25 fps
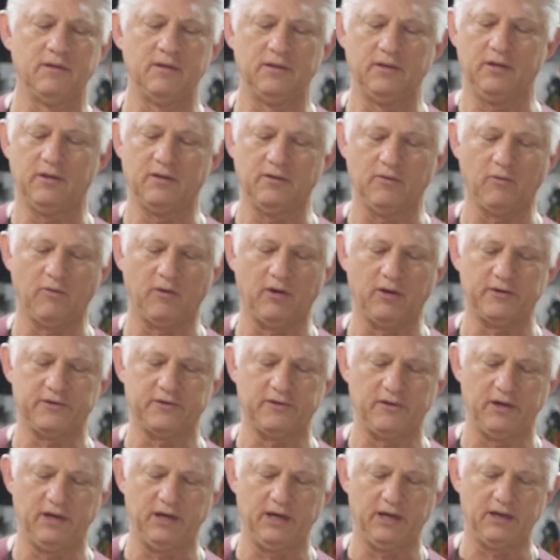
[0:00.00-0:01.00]
You could wash
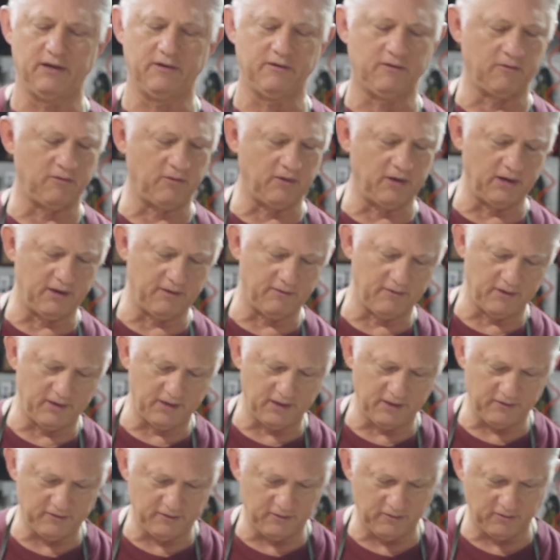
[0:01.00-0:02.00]
your hands or whatever it
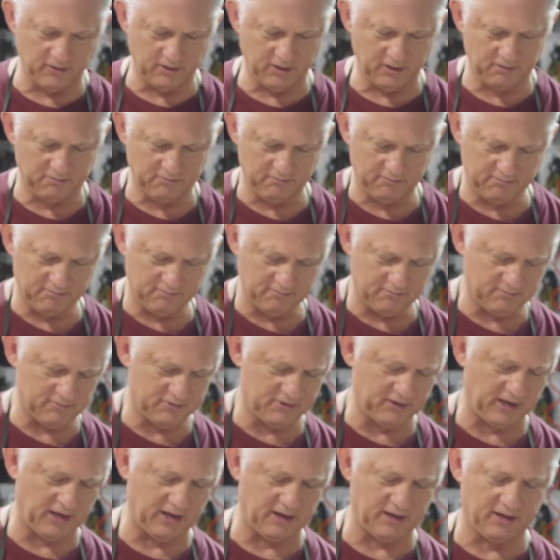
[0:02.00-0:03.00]
is you want to
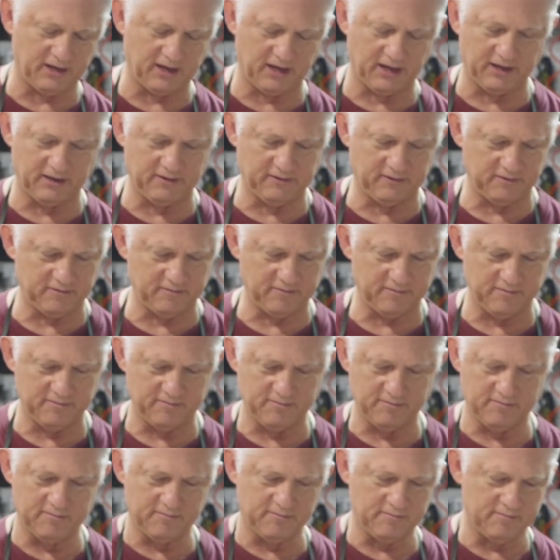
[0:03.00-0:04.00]
sanitize,
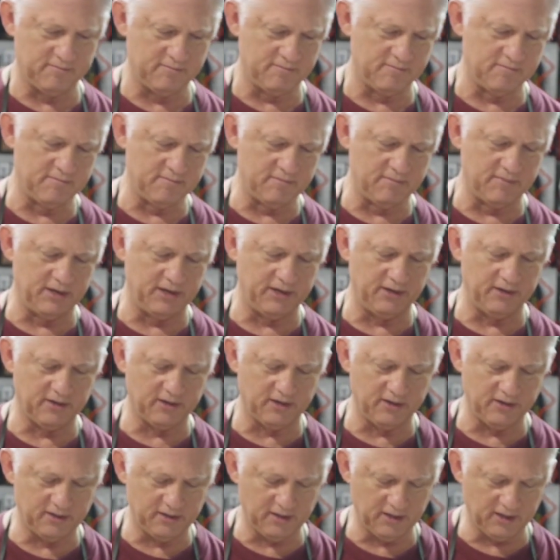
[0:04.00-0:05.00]
and you're
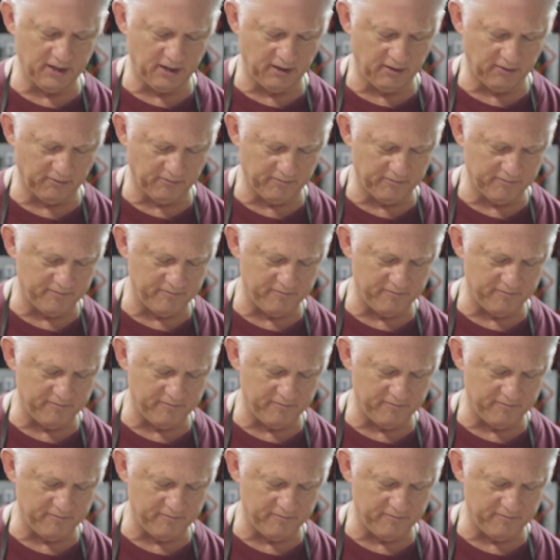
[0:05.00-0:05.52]
good to go.